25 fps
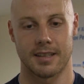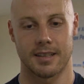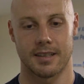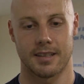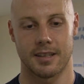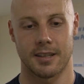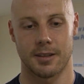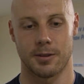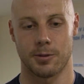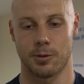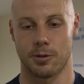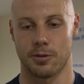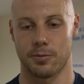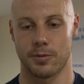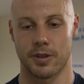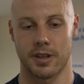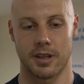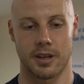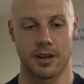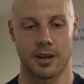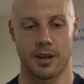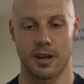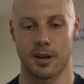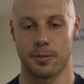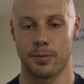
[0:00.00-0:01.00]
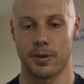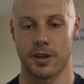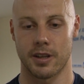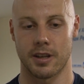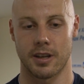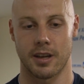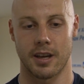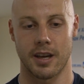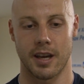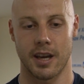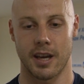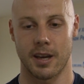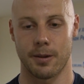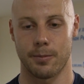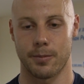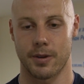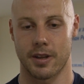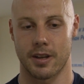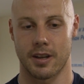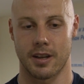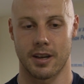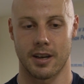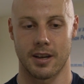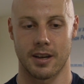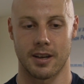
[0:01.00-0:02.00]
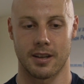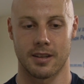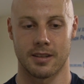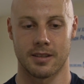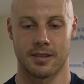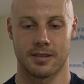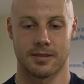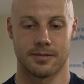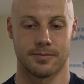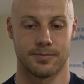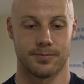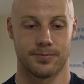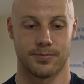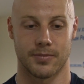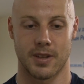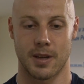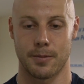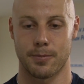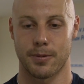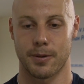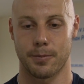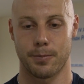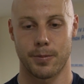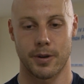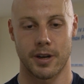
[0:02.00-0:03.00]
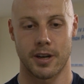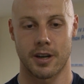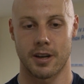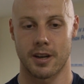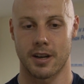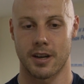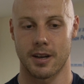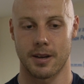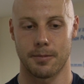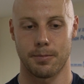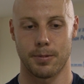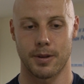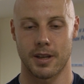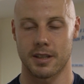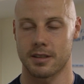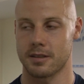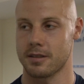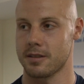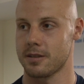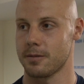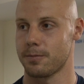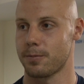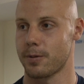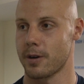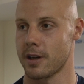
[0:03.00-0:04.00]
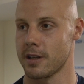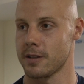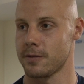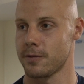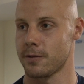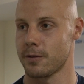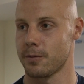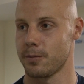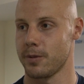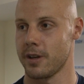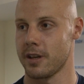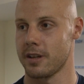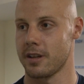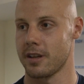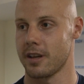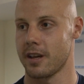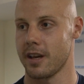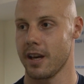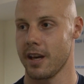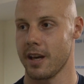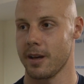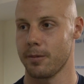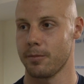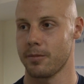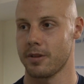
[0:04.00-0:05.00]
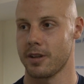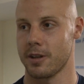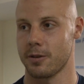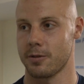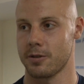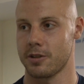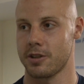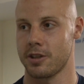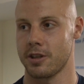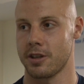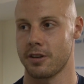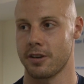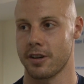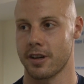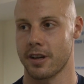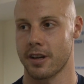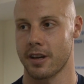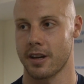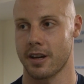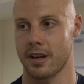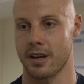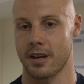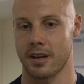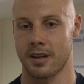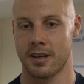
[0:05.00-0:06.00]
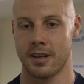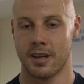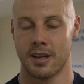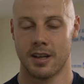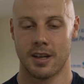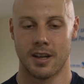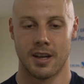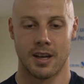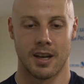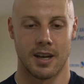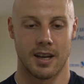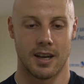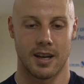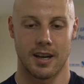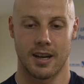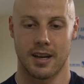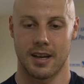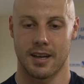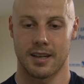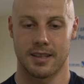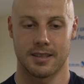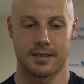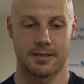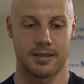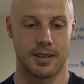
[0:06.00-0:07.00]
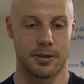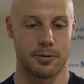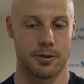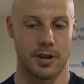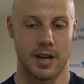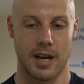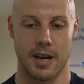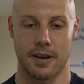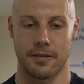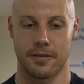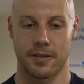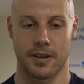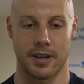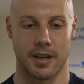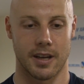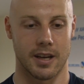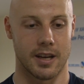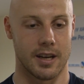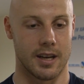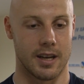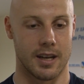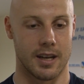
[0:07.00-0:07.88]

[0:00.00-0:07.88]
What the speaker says: they told me they're gonna be at the game, and they prepared a pleasant surprise for me at the game. They were cheering. They were having